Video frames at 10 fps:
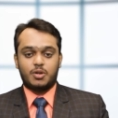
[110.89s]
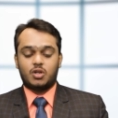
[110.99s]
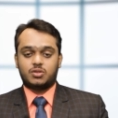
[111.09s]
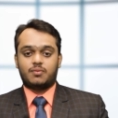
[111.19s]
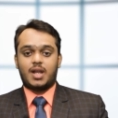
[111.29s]

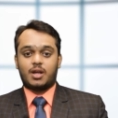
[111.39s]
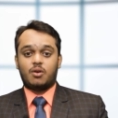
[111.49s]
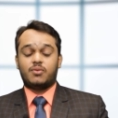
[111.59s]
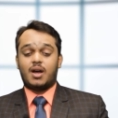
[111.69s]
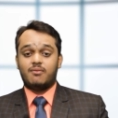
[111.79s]
because of lack
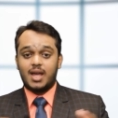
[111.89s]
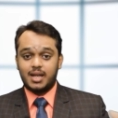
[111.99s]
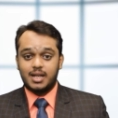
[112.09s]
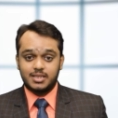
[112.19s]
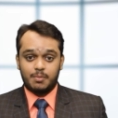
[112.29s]
of
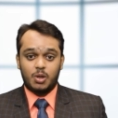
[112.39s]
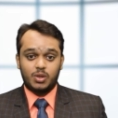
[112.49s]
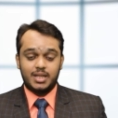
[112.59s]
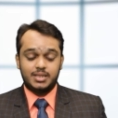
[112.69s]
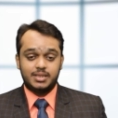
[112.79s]
awareness
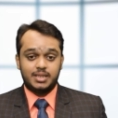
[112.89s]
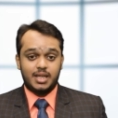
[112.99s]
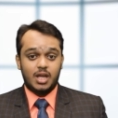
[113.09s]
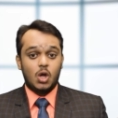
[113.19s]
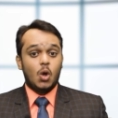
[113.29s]
about
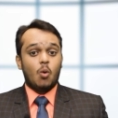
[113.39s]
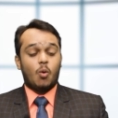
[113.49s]
ACCA.